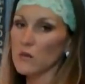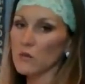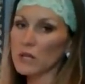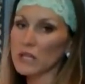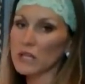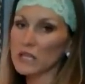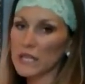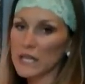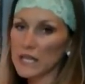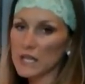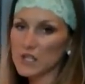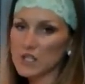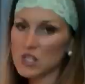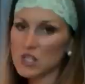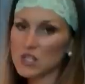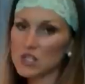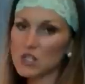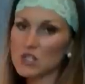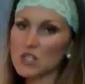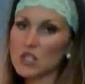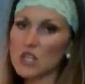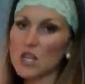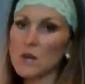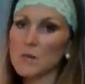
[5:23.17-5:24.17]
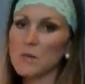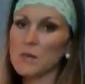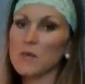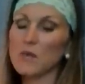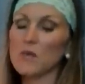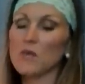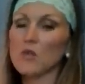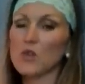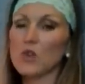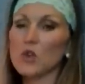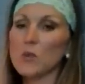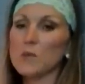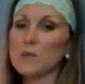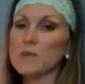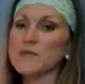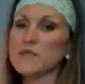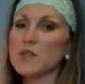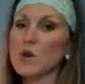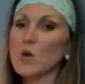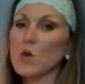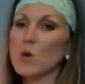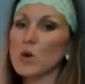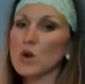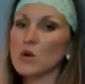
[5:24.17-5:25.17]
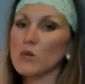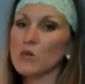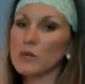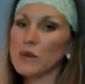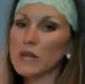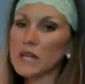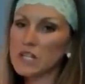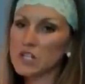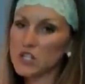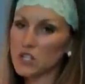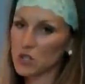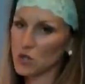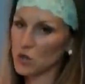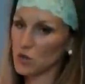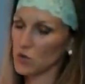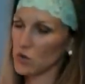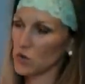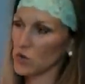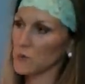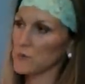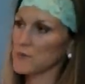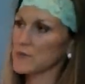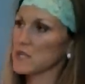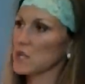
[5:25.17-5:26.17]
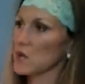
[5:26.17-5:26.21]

relationship groups or regional groups.